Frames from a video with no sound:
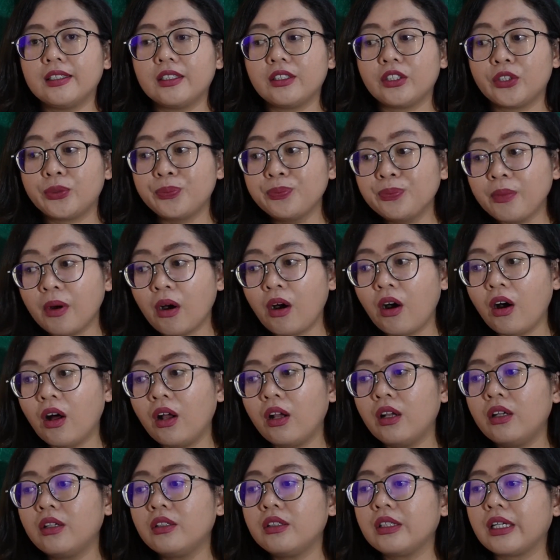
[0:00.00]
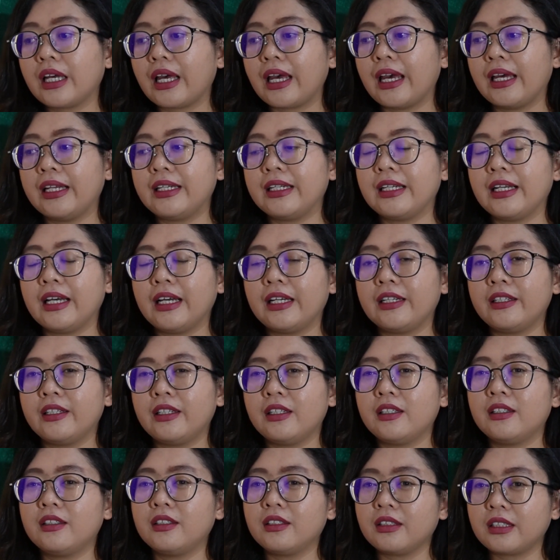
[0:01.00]
small, and then
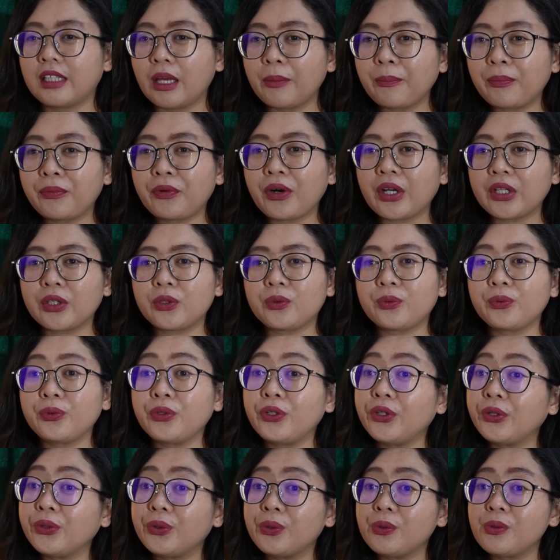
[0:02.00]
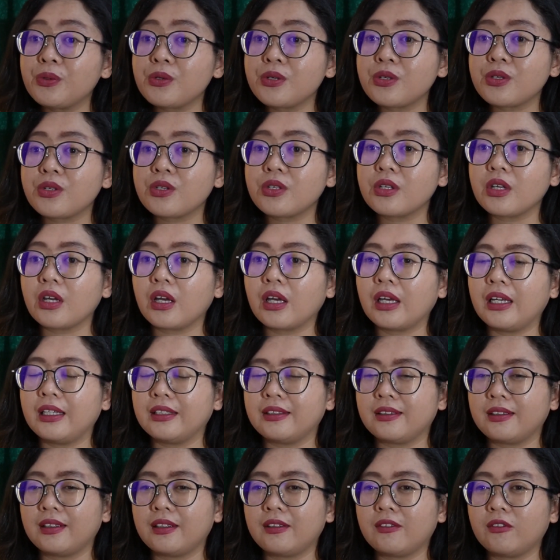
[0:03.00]
the temperature use,
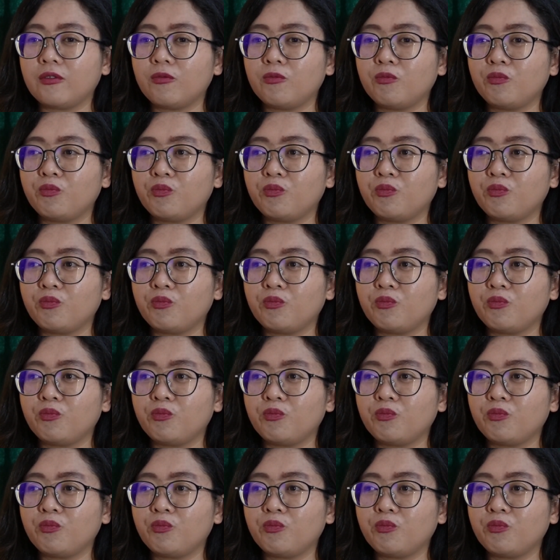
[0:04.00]
is it